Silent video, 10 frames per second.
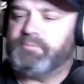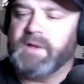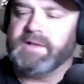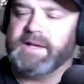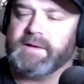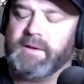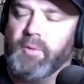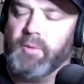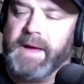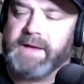did it,
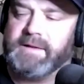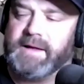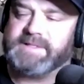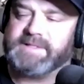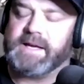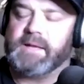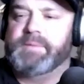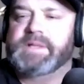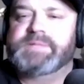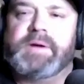going back to that
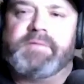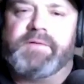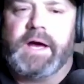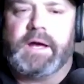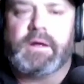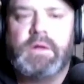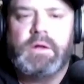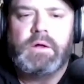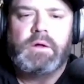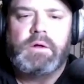second Bisbing fight,
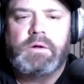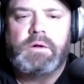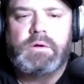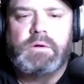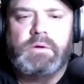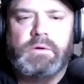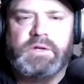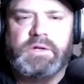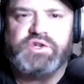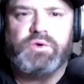
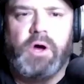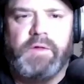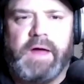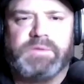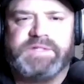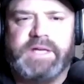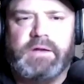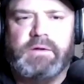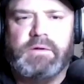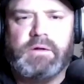did you know that was
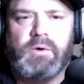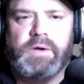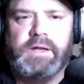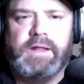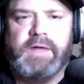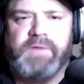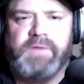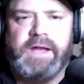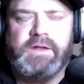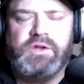it going into that
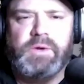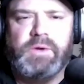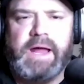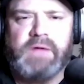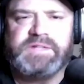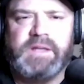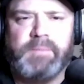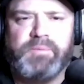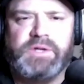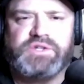fight? Had you announced it?
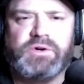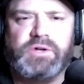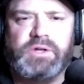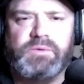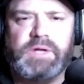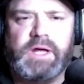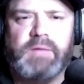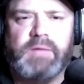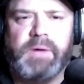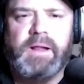I'm pretty sure you
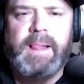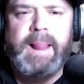did, but